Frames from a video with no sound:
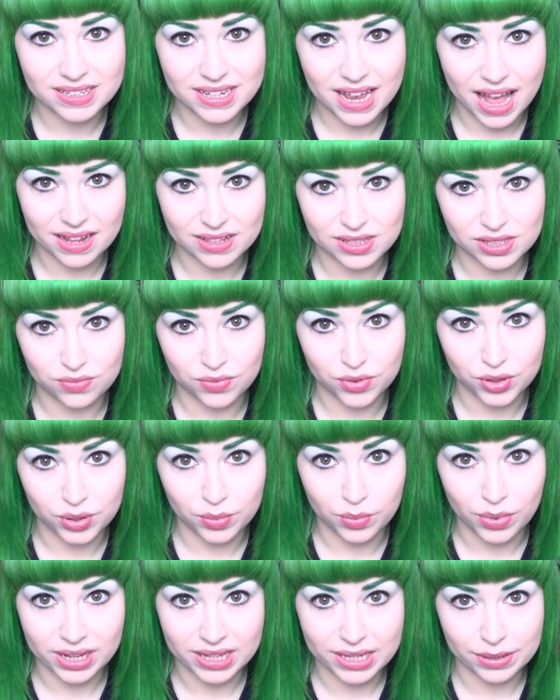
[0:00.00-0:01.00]
dad's
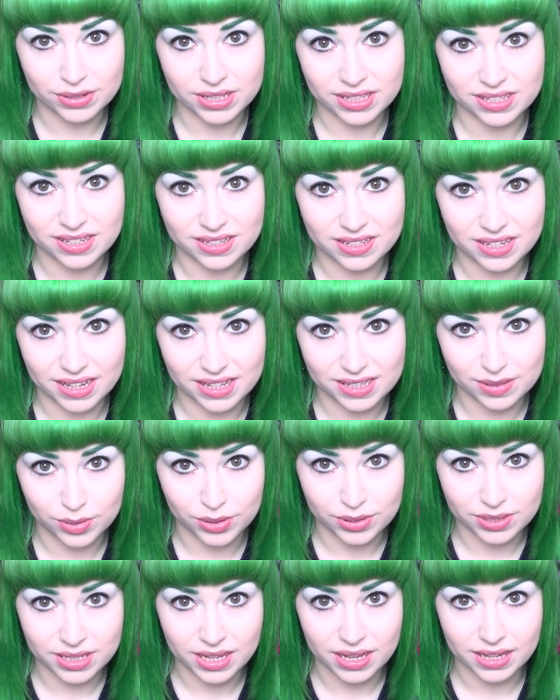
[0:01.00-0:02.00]
room where he was listening to his
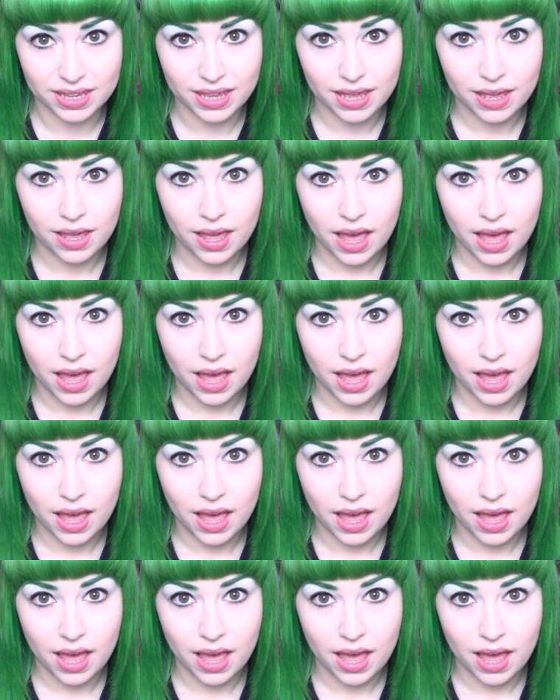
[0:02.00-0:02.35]
music,